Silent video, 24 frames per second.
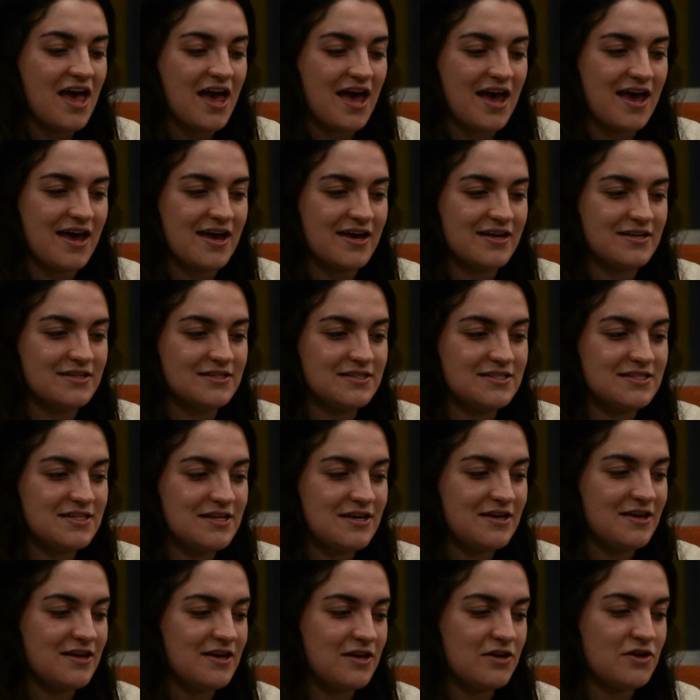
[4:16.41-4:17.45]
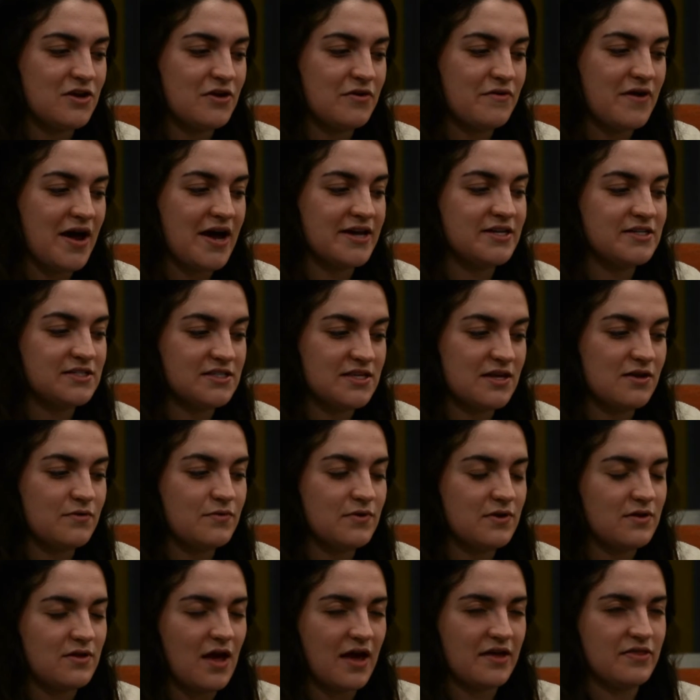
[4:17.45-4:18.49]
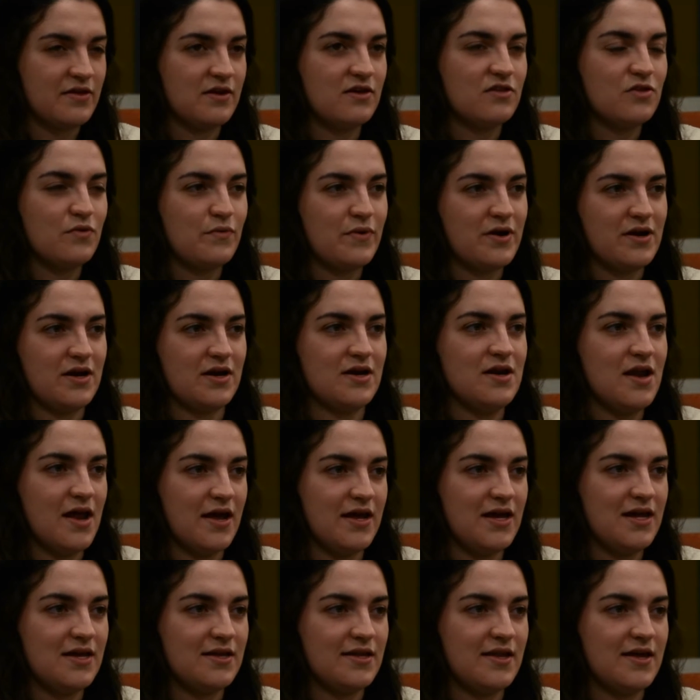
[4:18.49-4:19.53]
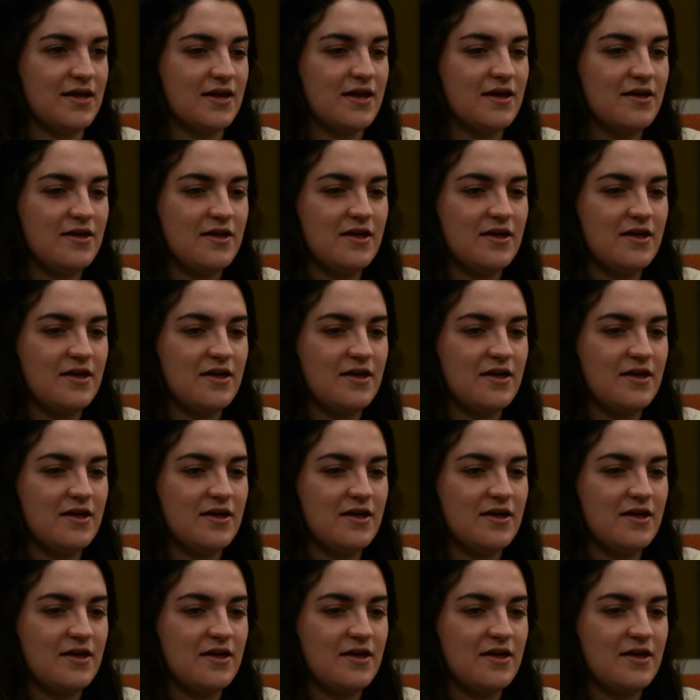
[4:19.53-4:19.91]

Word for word: And, you know, I just think when I think of the word ignite, like,